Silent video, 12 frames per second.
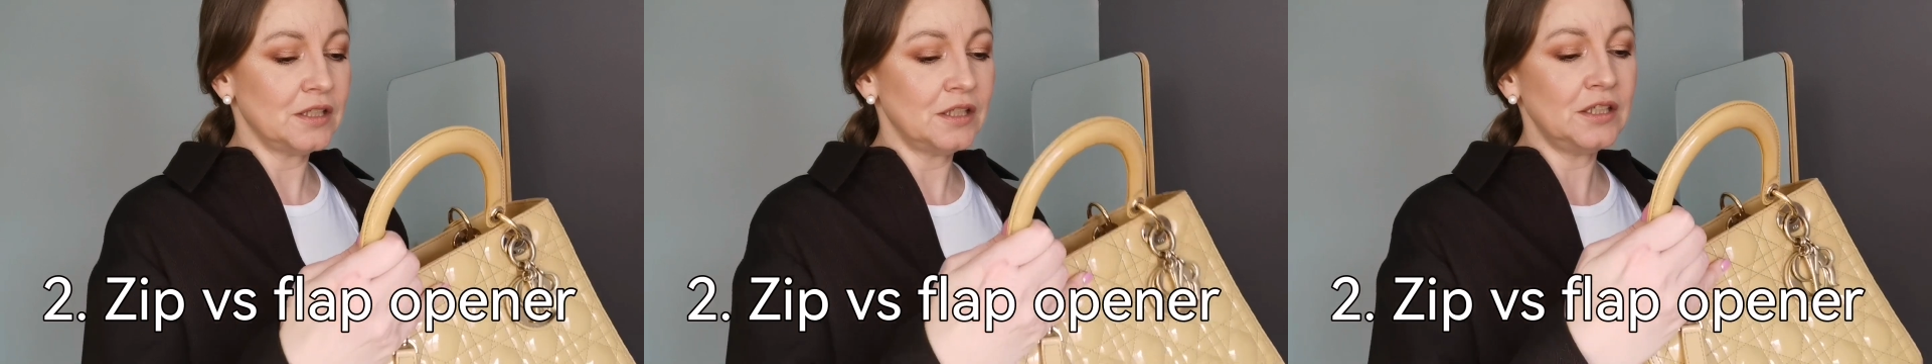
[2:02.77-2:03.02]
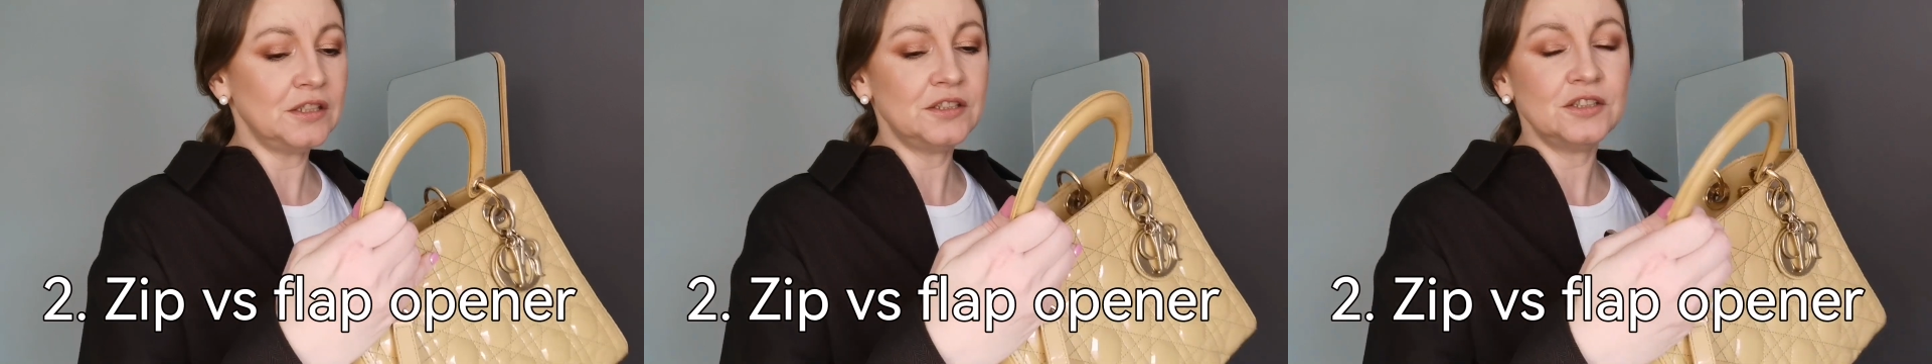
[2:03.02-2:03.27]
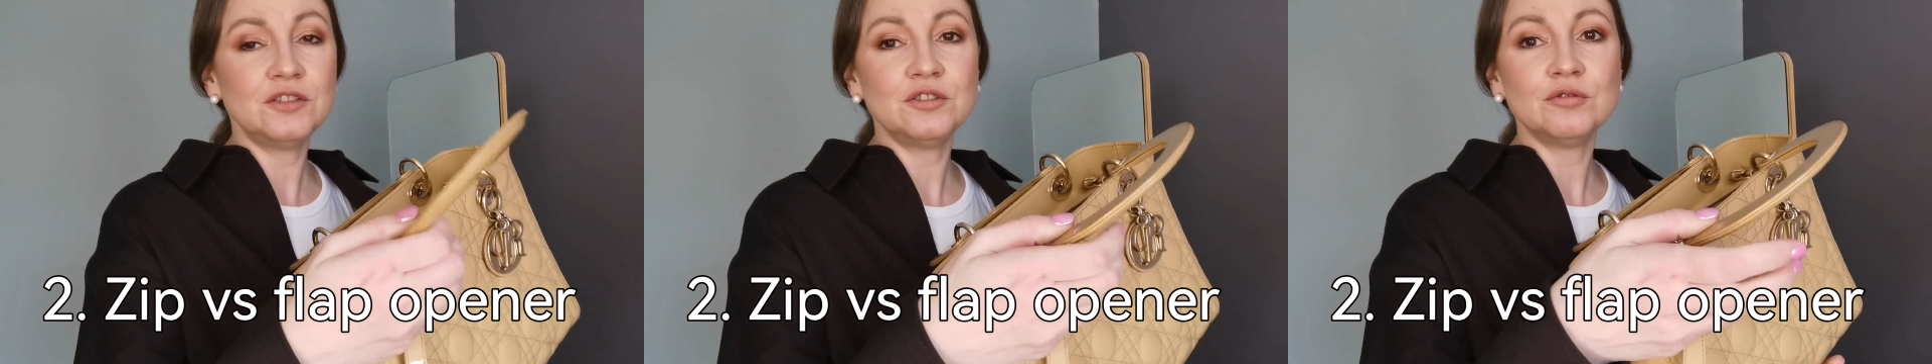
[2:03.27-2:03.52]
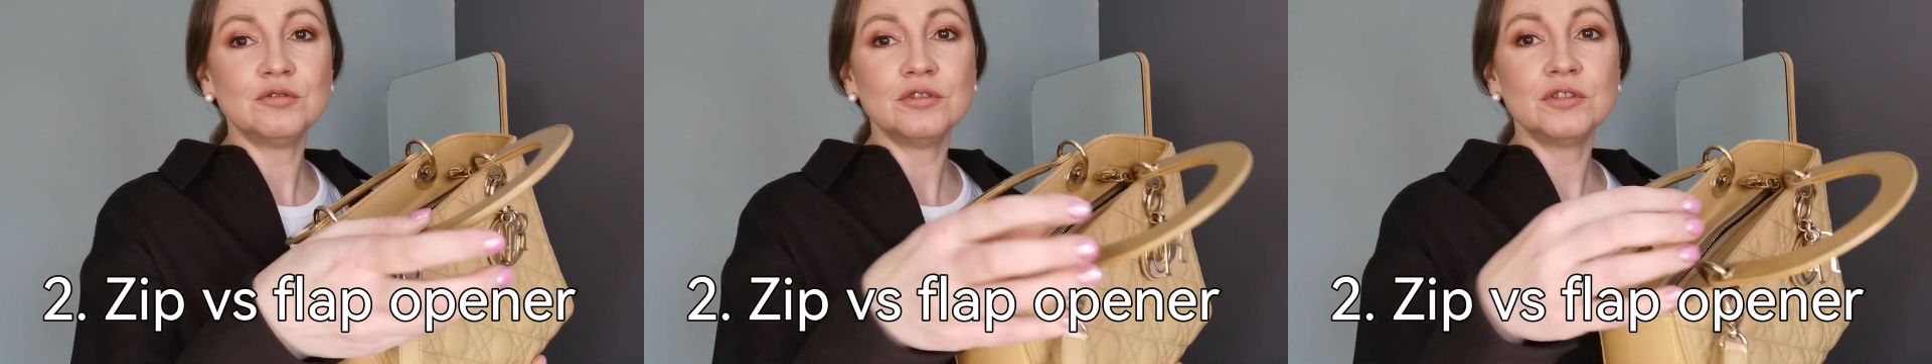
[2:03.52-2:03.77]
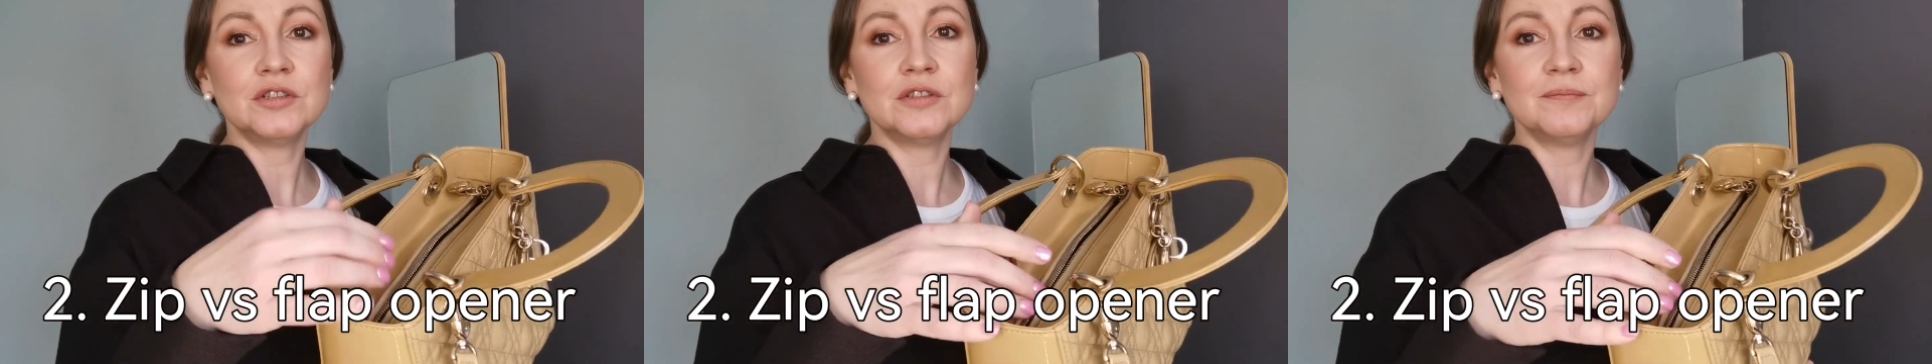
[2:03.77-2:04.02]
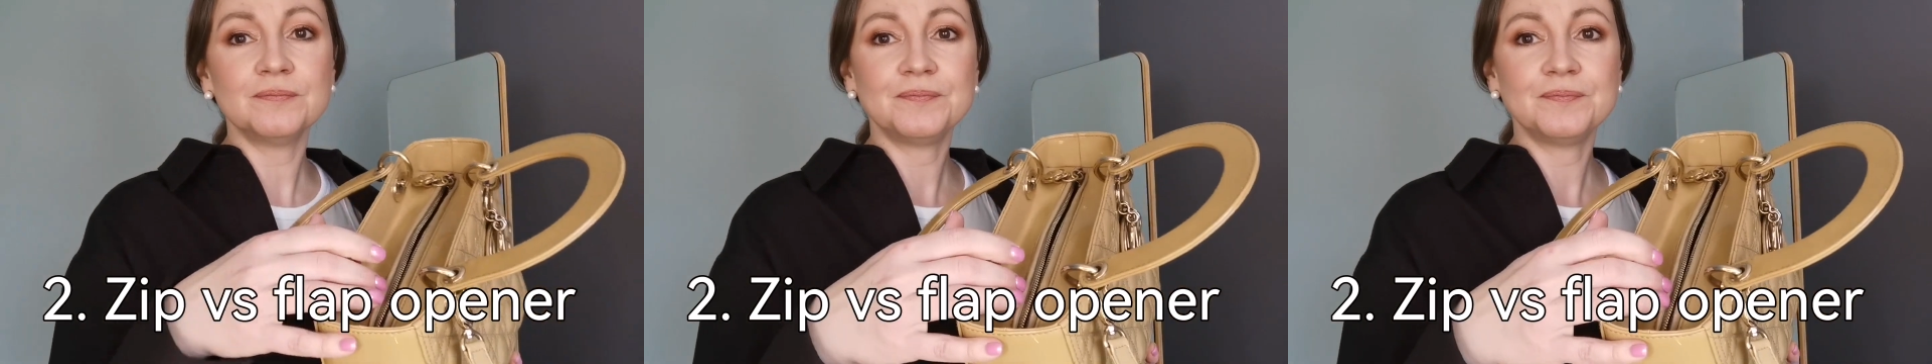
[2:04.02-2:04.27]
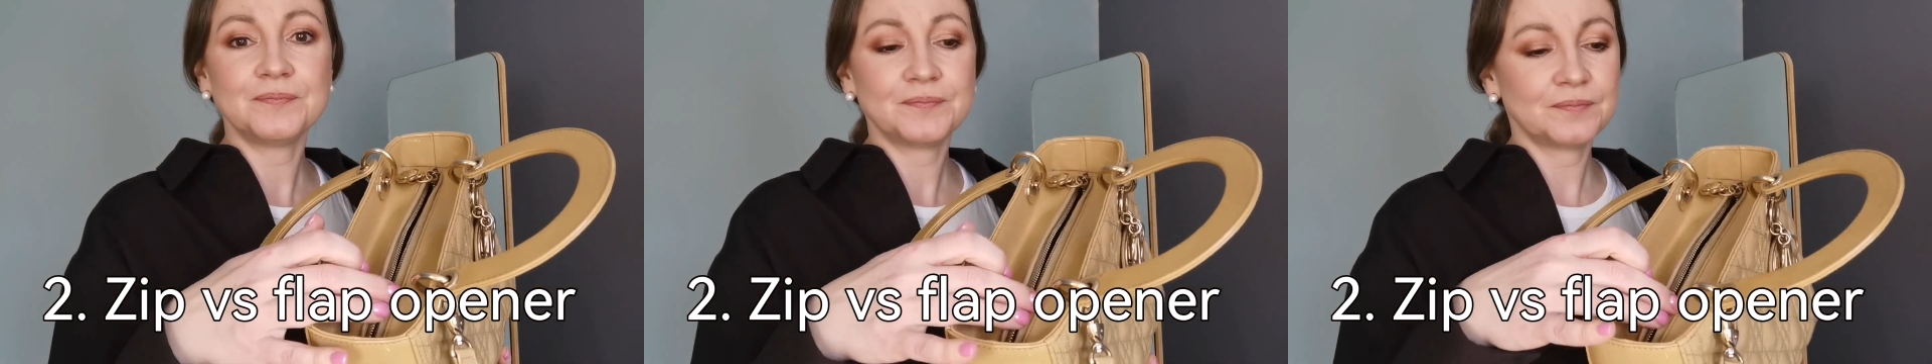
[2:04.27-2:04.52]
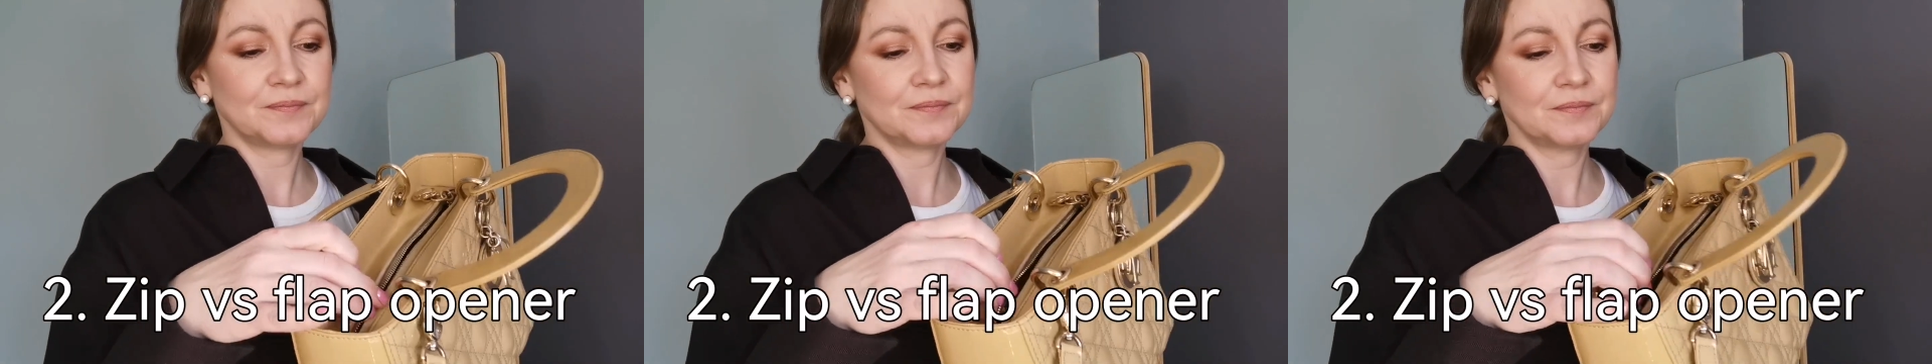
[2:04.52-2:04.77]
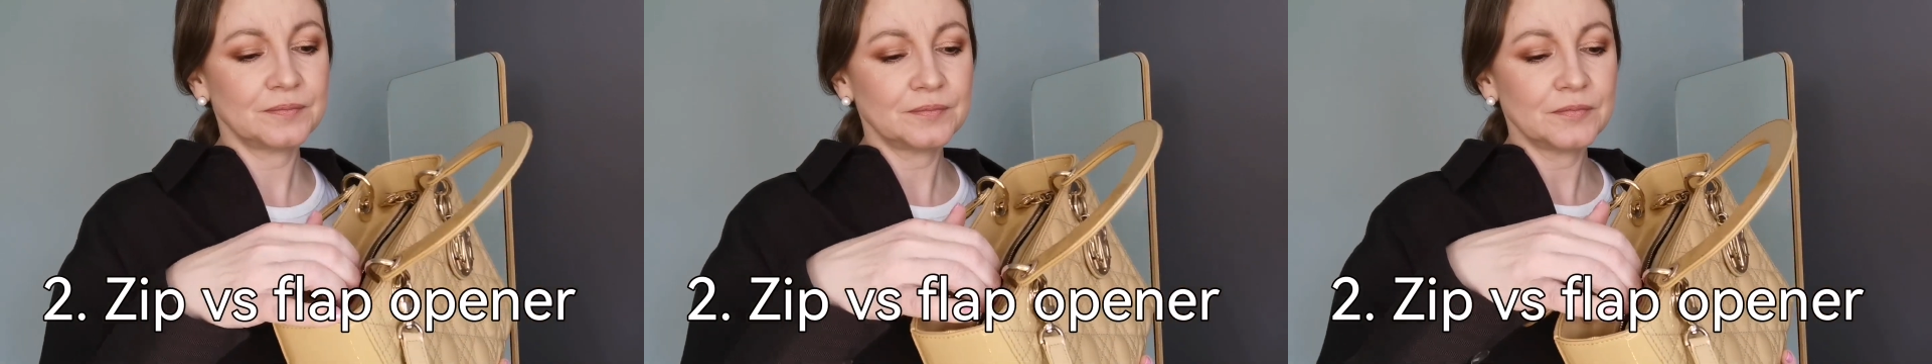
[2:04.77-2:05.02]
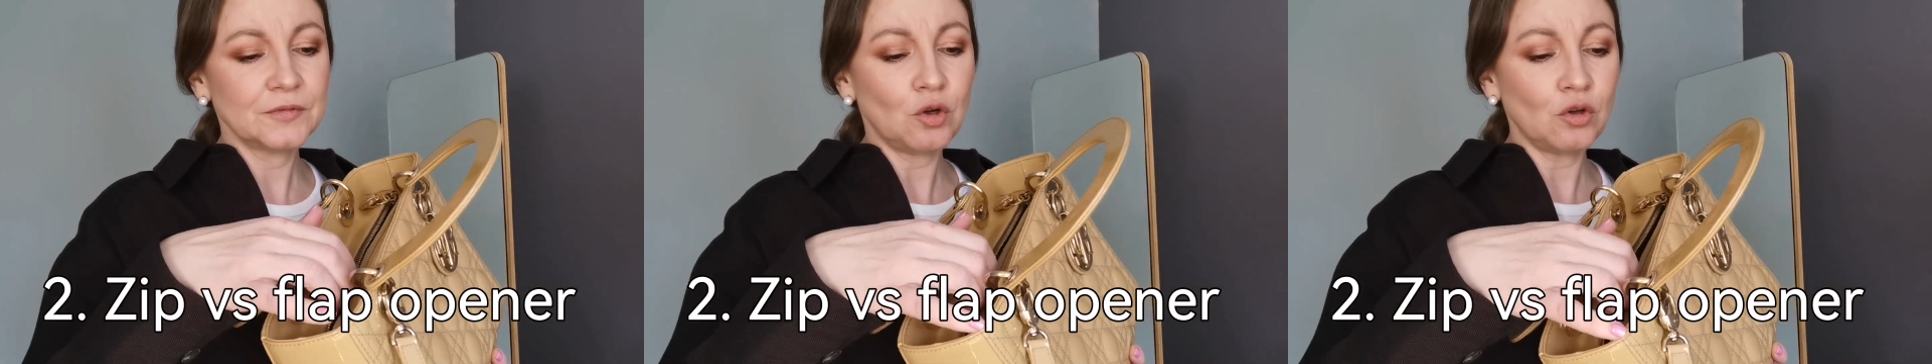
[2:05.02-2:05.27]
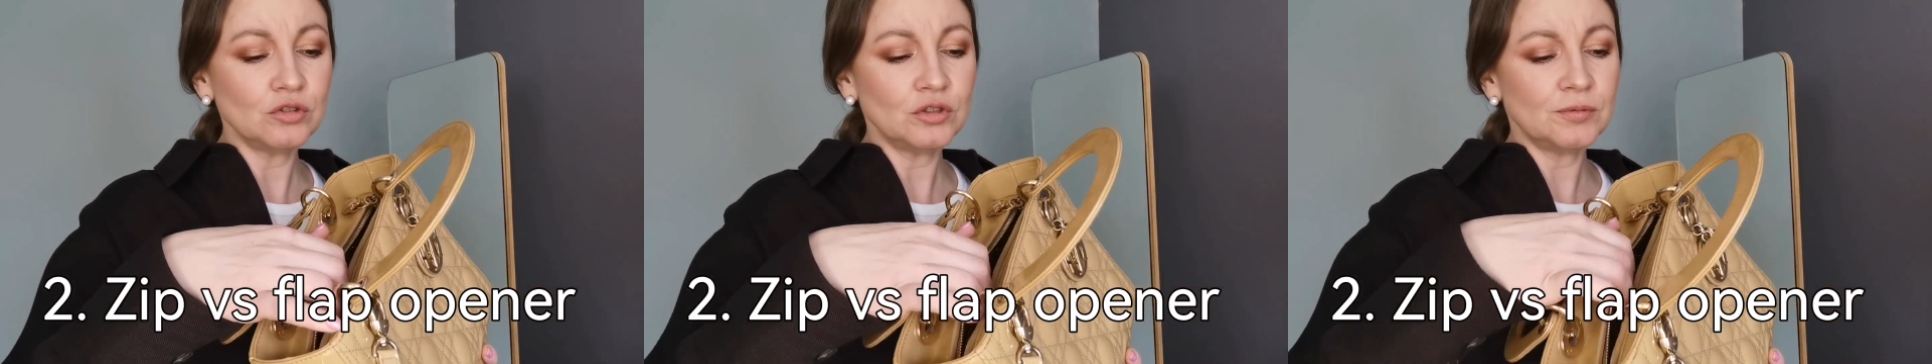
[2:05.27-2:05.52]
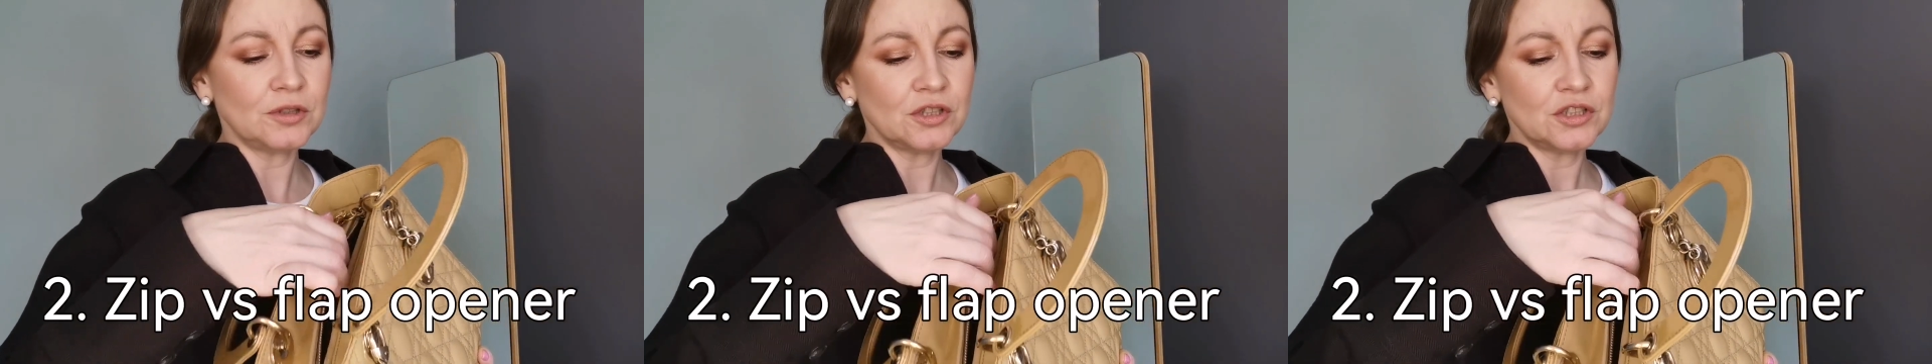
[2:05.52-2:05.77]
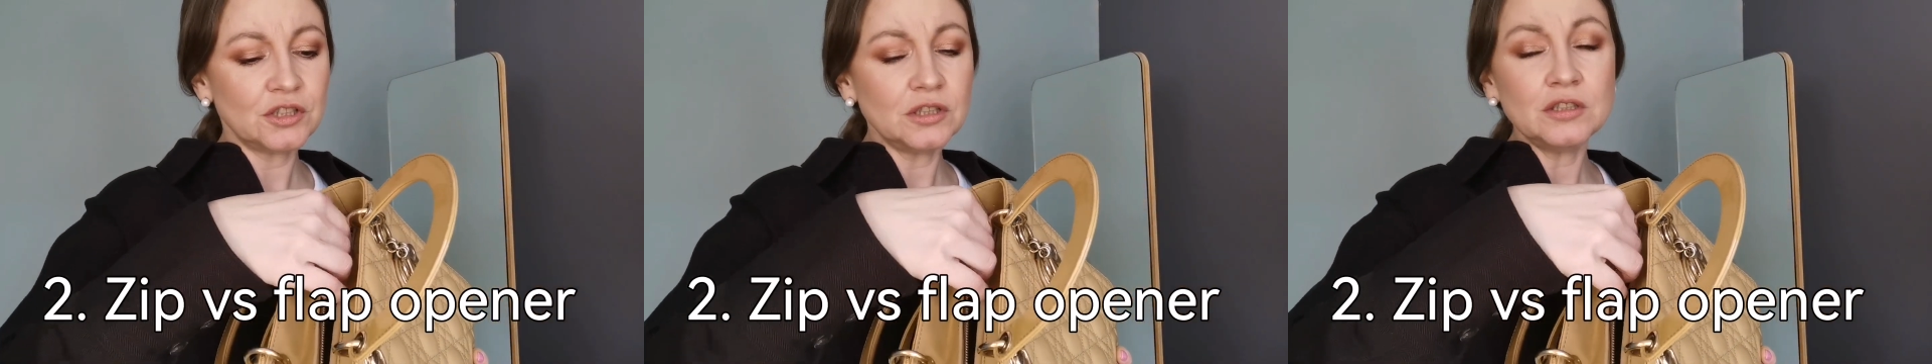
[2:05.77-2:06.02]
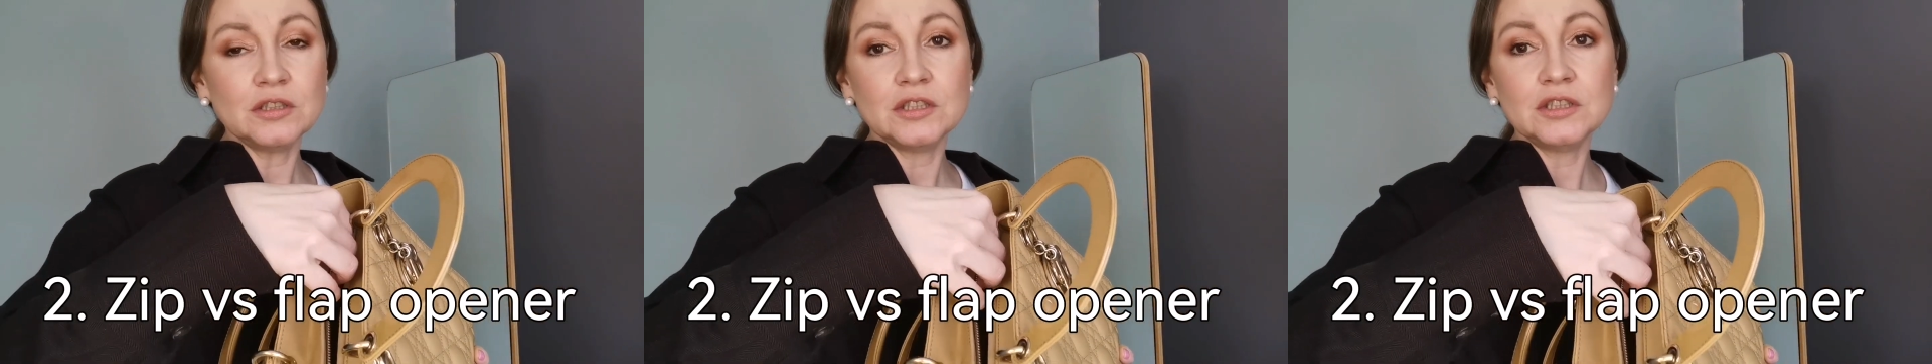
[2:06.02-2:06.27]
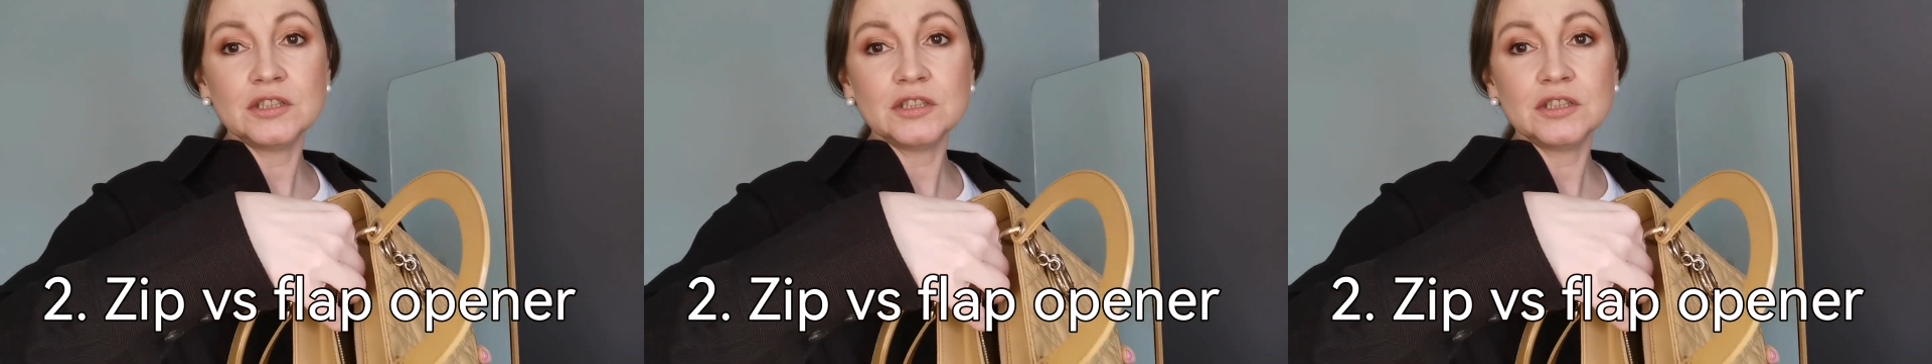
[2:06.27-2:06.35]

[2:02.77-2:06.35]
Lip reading: Lady Dior old version.